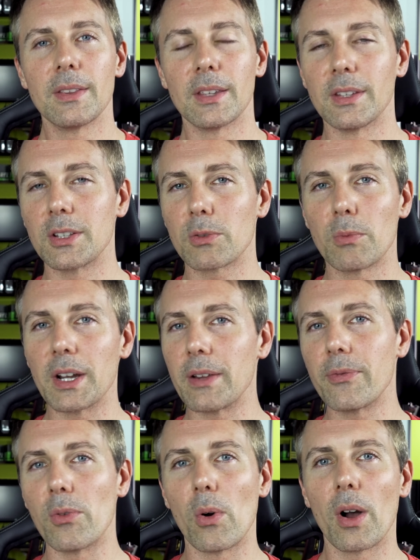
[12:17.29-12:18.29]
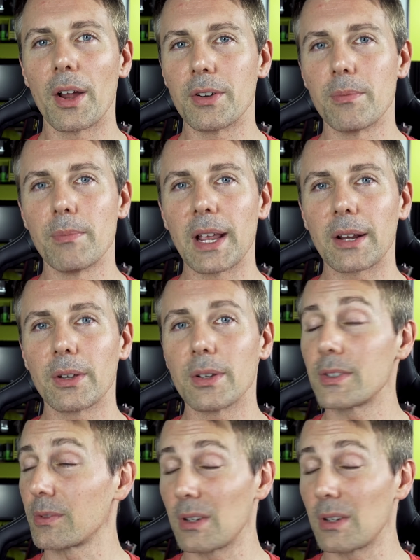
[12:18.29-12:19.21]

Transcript: than the 2400 megahertz